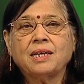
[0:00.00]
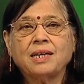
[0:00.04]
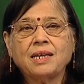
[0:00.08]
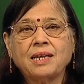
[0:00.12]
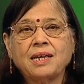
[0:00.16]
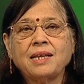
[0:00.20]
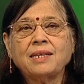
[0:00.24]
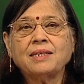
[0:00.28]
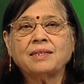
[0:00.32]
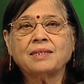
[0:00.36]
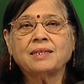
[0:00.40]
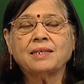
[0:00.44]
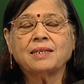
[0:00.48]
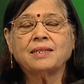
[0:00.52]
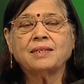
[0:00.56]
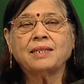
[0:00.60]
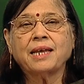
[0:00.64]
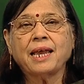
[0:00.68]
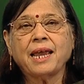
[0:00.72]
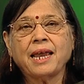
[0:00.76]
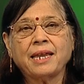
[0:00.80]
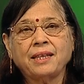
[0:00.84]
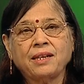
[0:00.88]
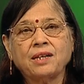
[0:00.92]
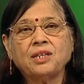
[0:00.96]
is
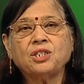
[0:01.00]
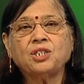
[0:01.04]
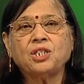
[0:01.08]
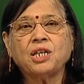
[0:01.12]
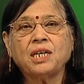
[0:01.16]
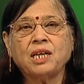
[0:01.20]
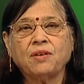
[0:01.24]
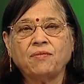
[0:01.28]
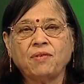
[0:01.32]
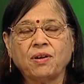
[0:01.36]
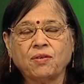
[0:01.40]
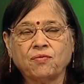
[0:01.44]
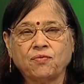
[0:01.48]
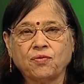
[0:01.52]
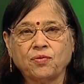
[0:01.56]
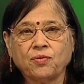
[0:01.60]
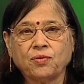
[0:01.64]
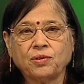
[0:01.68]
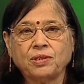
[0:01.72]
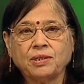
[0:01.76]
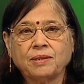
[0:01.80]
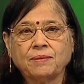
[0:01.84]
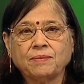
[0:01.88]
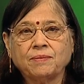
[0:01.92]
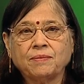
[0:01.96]
the energy giving
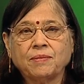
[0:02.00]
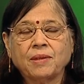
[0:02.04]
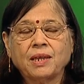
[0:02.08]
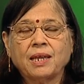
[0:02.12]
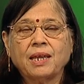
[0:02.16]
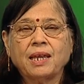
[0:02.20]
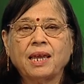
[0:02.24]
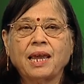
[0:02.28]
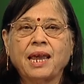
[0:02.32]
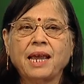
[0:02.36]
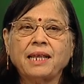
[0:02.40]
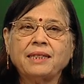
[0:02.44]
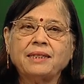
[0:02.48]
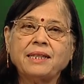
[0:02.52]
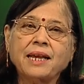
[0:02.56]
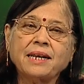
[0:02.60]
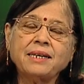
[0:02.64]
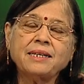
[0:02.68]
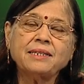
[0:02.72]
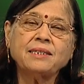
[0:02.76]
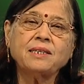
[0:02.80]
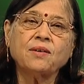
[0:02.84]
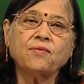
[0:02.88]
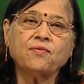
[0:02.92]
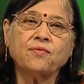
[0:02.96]
food and that
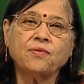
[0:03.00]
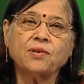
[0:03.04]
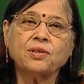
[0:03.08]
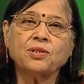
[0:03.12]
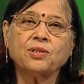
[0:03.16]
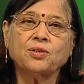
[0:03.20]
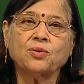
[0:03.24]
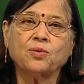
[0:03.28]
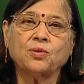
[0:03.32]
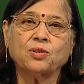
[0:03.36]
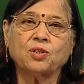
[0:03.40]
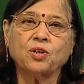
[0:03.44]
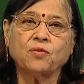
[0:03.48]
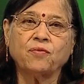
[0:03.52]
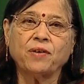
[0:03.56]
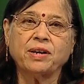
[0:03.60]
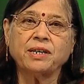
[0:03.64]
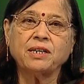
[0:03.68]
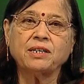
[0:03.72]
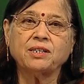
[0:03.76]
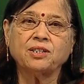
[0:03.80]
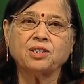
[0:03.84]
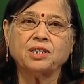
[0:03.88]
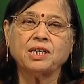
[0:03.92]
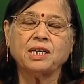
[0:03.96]
is the first source of
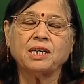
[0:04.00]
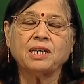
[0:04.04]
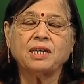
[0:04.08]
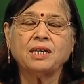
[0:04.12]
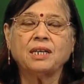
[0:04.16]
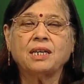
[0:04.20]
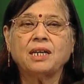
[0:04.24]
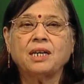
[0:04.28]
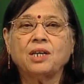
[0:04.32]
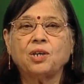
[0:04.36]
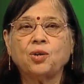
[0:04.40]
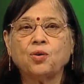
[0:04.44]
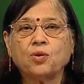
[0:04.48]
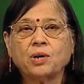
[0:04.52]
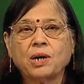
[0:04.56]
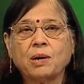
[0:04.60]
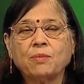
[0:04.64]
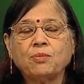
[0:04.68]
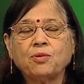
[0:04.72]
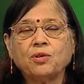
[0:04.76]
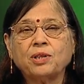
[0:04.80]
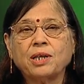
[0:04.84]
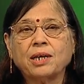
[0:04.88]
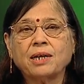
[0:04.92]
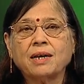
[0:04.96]
energy. You
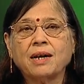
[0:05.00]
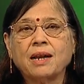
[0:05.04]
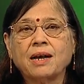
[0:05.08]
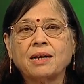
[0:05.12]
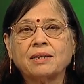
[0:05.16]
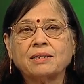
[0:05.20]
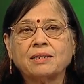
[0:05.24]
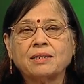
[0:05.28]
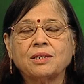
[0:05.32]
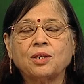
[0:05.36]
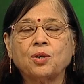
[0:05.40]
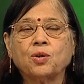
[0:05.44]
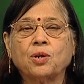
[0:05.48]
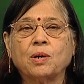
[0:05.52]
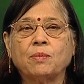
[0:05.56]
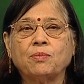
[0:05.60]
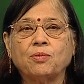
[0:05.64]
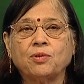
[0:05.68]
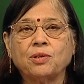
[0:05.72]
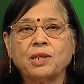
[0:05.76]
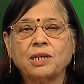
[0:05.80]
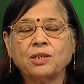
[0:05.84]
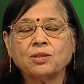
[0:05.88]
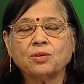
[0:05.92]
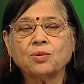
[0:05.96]
come to the class, you come
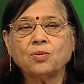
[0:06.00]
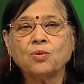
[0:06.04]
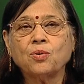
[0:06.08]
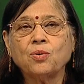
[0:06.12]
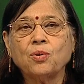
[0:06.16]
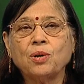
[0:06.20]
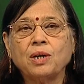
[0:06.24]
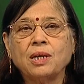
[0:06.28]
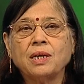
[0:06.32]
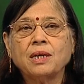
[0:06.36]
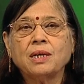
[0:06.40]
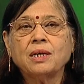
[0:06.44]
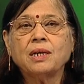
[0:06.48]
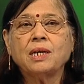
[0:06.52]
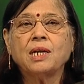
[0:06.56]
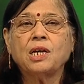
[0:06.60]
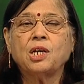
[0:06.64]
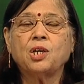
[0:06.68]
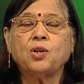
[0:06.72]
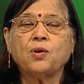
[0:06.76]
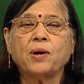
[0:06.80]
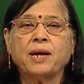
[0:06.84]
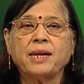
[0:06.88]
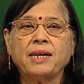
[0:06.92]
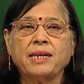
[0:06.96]
to the school,
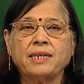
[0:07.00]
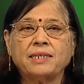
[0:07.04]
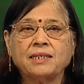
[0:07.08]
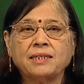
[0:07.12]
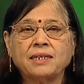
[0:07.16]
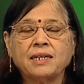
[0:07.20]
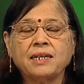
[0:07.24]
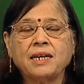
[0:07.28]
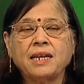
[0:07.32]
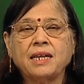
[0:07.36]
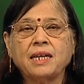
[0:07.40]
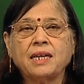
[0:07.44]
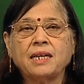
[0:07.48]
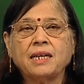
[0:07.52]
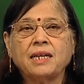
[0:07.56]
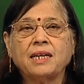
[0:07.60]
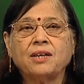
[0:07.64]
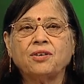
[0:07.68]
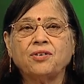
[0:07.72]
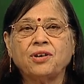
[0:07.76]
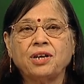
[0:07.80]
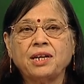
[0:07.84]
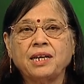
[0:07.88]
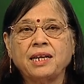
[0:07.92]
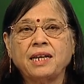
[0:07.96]
you are
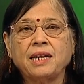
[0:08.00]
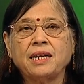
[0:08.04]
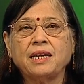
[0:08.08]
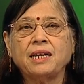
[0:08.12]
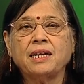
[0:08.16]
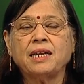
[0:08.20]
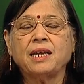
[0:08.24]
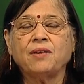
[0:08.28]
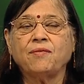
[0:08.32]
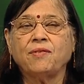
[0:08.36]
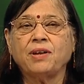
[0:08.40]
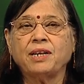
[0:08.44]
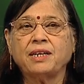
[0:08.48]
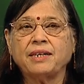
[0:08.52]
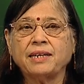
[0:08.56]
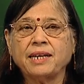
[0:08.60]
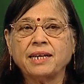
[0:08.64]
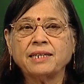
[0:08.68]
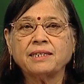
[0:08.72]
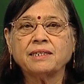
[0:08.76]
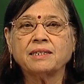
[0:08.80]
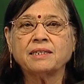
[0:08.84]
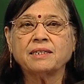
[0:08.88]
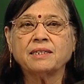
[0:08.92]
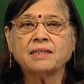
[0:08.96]
studying, reading, giving
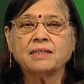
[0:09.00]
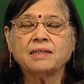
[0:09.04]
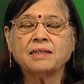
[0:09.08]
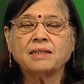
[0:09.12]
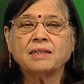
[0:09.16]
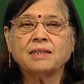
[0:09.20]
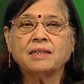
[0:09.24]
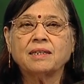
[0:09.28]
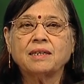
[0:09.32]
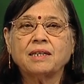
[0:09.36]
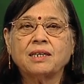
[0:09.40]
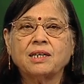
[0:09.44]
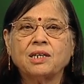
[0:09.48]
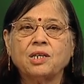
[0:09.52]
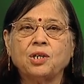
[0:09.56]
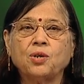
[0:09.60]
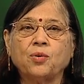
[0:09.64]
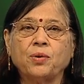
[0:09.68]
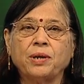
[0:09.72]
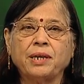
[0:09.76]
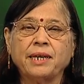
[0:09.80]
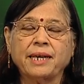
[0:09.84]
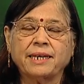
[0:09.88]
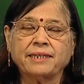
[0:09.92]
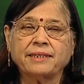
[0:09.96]
tests,
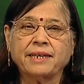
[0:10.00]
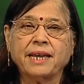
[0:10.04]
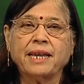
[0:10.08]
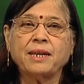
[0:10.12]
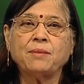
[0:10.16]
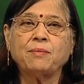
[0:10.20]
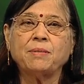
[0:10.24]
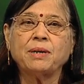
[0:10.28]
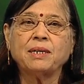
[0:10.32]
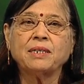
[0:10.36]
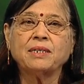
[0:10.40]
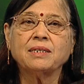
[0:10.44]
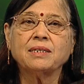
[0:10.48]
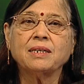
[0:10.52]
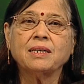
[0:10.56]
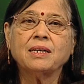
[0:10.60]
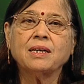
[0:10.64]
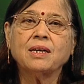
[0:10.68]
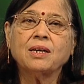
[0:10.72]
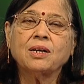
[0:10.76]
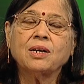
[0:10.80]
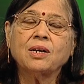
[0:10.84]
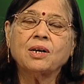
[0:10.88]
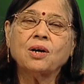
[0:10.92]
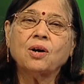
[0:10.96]
doing assignments,
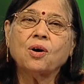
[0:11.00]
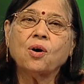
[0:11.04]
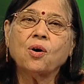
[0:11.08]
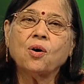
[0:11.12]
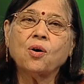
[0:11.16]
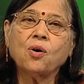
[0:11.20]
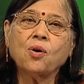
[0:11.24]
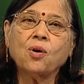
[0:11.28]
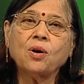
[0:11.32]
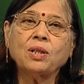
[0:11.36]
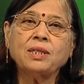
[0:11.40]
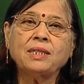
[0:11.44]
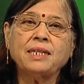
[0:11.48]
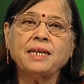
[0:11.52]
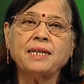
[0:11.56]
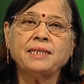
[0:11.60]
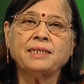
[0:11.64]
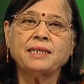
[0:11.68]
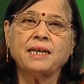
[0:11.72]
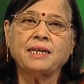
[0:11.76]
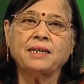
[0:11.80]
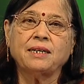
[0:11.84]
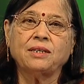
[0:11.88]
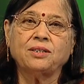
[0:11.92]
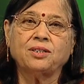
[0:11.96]
all these
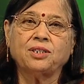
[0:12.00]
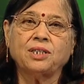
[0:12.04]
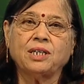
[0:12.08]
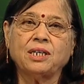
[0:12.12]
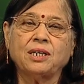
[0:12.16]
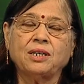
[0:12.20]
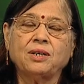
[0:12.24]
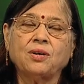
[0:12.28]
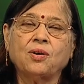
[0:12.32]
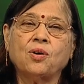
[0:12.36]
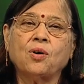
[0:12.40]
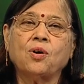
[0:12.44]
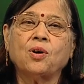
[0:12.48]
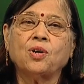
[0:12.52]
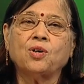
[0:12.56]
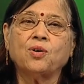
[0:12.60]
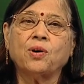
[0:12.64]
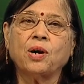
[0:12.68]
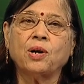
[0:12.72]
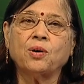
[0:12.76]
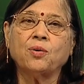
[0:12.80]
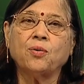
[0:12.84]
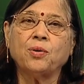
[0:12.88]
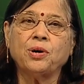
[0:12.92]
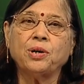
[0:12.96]
energy or you
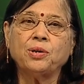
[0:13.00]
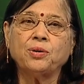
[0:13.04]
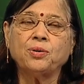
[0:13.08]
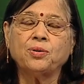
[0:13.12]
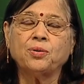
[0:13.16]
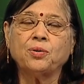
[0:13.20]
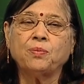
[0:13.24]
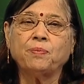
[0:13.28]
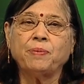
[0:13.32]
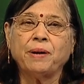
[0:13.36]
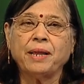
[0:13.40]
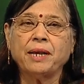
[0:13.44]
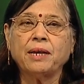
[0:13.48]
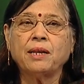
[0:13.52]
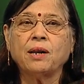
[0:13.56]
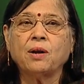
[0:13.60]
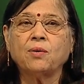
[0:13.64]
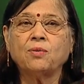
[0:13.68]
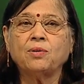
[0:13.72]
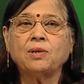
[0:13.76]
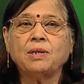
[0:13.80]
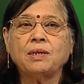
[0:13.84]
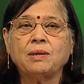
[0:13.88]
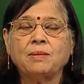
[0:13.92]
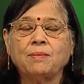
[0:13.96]
are going to
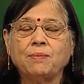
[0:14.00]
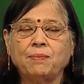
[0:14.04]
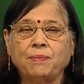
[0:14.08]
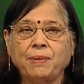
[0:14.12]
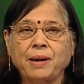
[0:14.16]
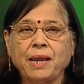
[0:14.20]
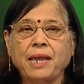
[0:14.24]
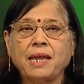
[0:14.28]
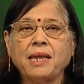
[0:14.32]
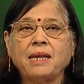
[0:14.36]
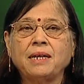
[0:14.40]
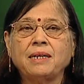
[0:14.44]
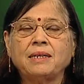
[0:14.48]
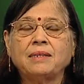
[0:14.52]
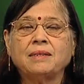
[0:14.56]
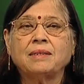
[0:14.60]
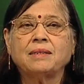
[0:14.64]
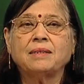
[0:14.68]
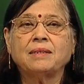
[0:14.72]
playground, playing,